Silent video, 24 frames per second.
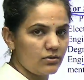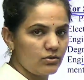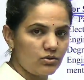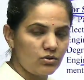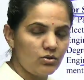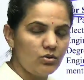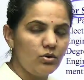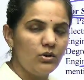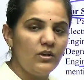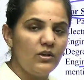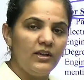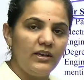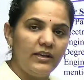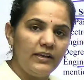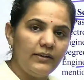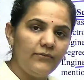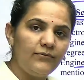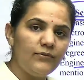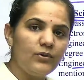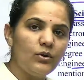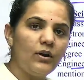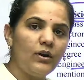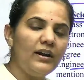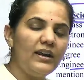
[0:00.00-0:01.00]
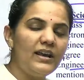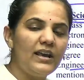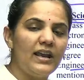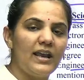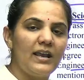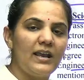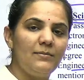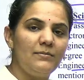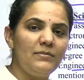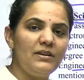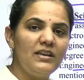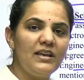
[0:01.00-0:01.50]
So if you are
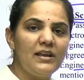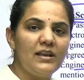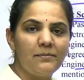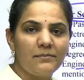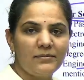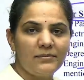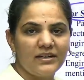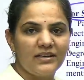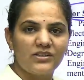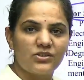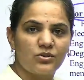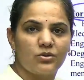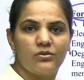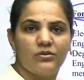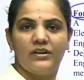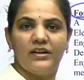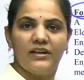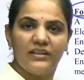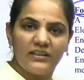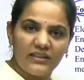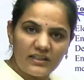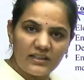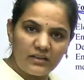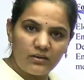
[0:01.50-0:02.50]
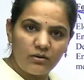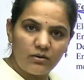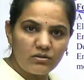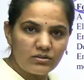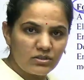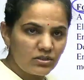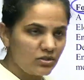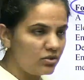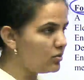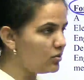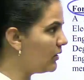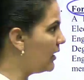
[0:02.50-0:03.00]
a ME MTech student, then also you